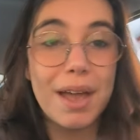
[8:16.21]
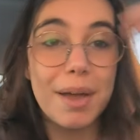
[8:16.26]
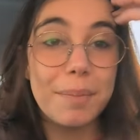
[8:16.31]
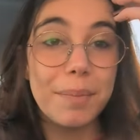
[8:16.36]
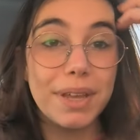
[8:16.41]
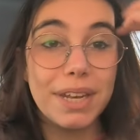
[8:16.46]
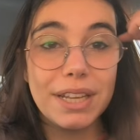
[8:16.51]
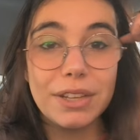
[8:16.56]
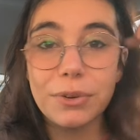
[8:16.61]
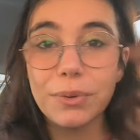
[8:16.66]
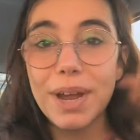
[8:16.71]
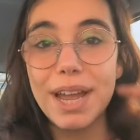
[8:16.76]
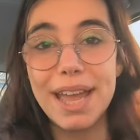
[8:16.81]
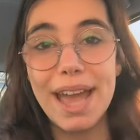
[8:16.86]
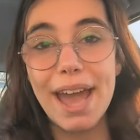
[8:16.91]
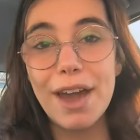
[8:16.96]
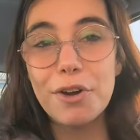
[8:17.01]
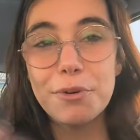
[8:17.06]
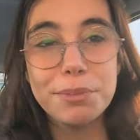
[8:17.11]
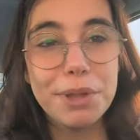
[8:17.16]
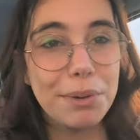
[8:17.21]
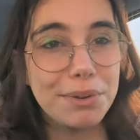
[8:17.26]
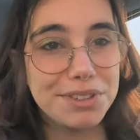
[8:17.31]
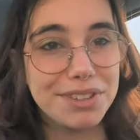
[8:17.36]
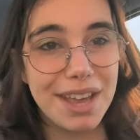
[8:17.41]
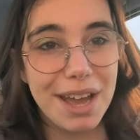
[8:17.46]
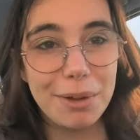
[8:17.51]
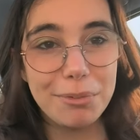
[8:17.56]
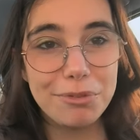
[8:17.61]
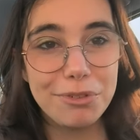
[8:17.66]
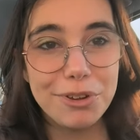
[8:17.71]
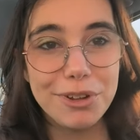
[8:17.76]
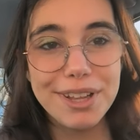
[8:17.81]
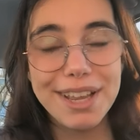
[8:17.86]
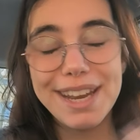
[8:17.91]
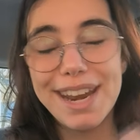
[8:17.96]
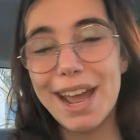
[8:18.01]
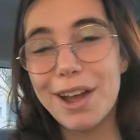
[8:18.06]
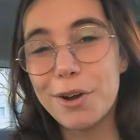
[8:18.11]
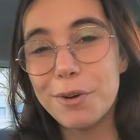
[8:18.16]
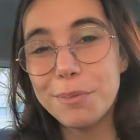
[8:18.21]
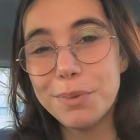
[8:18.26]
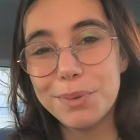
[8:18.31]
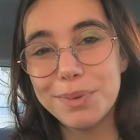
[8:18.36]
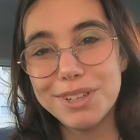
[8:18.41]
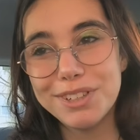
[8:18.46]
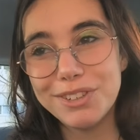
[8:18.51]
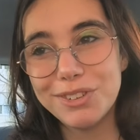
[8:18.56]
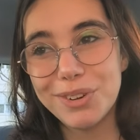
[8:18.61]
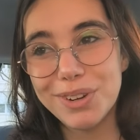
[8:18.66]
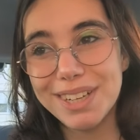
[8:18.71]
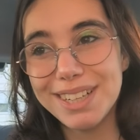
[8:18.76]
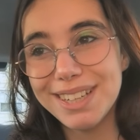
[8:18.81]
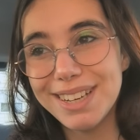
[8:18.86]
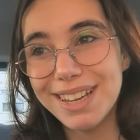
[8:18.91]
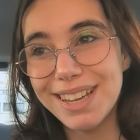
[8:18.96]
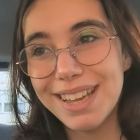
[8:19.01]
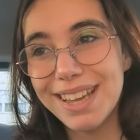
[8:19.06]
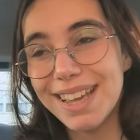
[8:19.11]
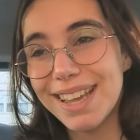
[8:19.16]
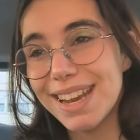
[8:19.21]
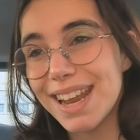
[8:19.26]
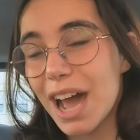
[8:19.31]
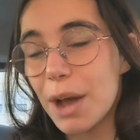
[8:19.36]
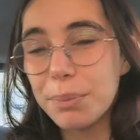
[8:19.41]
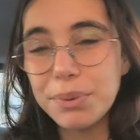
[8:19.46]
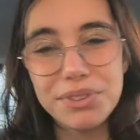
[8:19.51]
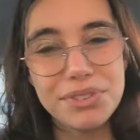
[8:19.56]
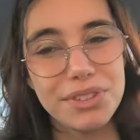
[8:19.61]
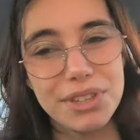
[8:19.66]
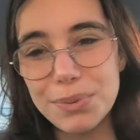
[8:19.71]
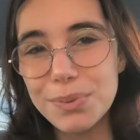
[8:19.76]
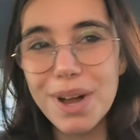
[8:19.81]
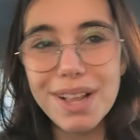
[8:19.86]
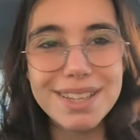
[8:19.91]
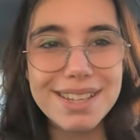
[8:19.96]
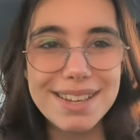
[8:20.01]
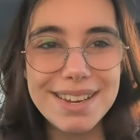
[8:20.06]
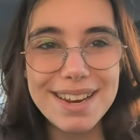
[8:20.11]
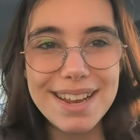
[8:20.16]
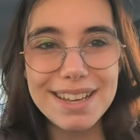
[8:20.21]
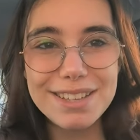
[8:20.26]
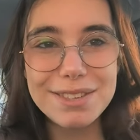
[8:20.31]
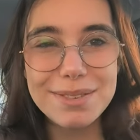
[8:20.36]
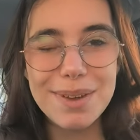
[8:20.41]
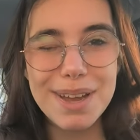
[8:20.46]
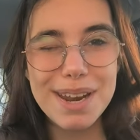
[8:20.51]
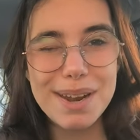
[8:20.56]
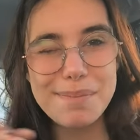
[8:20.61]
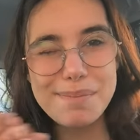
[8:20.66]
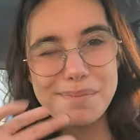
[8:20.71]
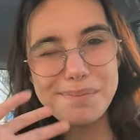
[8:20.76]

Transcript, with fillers: But either way, I hope that was helpful and I hope you enjoyed, and I will see you all in the next one.